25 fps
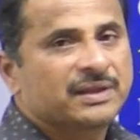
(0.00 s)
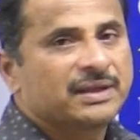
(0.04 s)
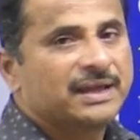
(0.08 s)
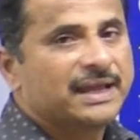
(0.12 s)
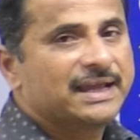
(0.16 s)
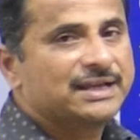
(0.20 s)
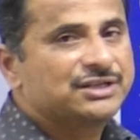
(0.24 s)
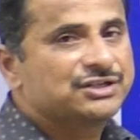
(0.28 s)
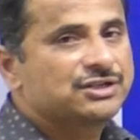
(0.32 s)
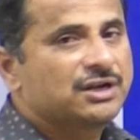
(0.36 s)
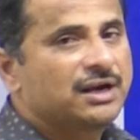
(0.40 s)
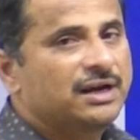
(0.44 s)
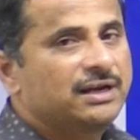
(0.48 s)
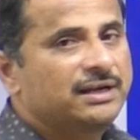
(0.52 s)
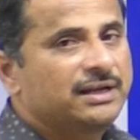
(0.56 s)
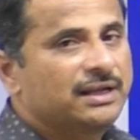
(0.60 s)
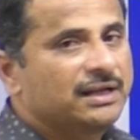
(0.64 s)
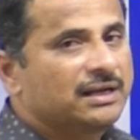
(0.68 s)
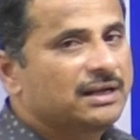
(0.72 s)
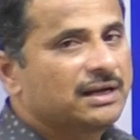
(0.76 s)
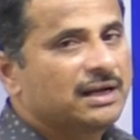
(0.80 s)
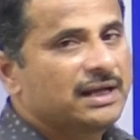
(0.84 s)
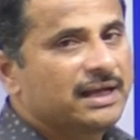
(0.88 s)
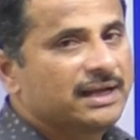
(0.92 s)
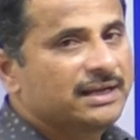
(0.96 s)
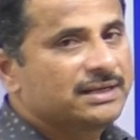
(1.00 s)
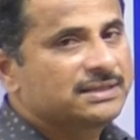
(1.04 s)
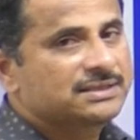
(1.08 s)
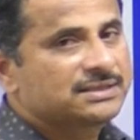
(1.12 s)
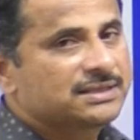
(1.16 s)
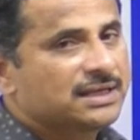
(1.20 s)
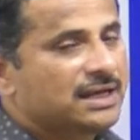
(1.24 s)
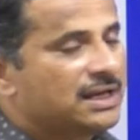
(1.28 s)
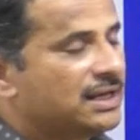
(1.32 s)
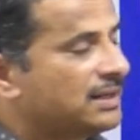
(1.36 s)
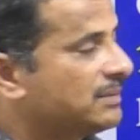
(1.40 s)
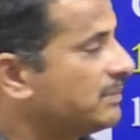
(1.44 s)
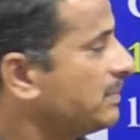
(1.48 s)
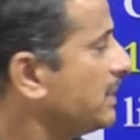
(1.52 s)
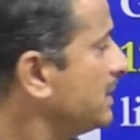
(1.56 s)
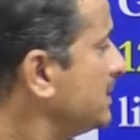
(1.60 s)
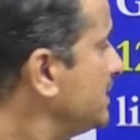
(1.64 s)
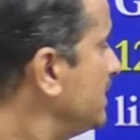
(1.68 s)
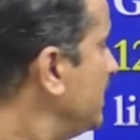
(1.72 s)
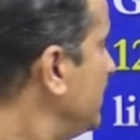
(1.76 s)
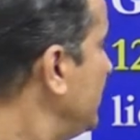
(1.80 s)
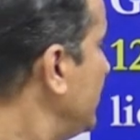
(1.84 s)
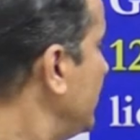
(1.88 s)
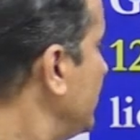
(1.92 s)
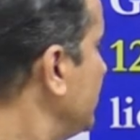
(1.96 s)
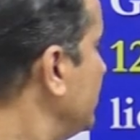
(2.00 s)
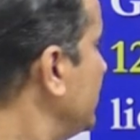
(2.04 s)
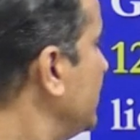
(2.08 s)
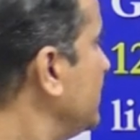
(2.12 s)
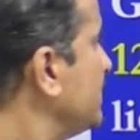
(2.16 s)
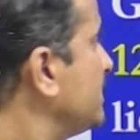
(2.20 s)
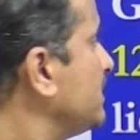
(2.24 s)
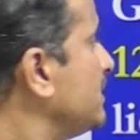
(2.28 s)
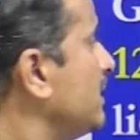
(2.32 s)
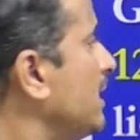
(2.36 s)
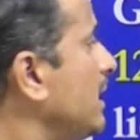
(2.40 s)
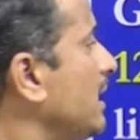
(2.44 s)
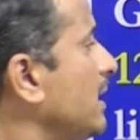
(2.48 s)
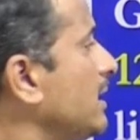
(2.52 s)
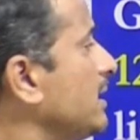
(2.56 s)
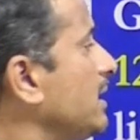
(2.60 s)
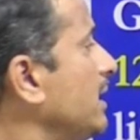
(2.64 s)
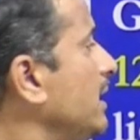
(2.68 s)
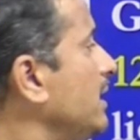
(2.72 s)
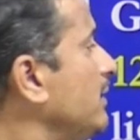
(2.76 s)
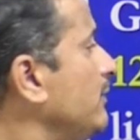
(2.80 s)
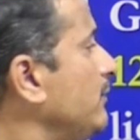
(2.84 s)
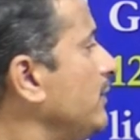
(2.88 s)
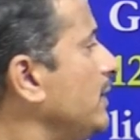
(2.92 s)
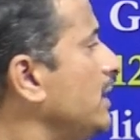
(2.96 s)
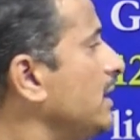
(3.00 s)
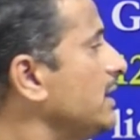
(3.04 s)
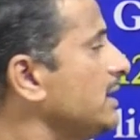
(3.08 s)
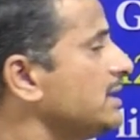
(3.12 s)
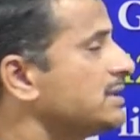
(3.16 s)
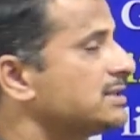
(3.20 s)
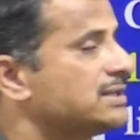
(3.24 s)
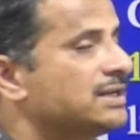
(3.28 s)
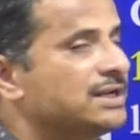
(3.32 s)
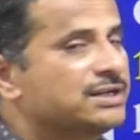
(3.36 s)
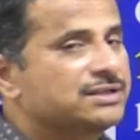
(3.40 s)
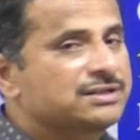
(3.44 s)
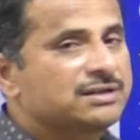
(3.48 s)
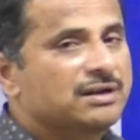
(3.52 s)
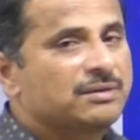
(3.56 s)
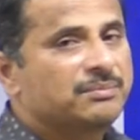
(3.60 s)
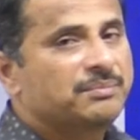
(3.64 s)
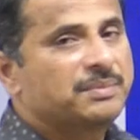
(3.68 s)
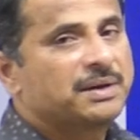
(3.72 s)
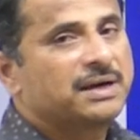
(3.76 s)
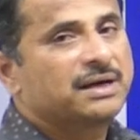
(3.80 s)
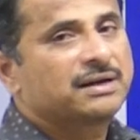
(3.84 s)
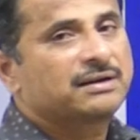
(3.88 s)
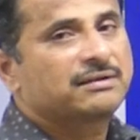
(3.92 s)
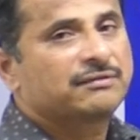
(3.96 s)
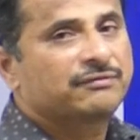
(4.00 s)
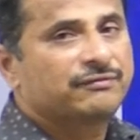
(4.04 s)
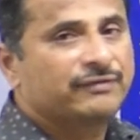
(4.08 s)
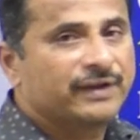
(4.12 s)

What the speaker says: Asiatic lions are present in this Gir Forest National Park,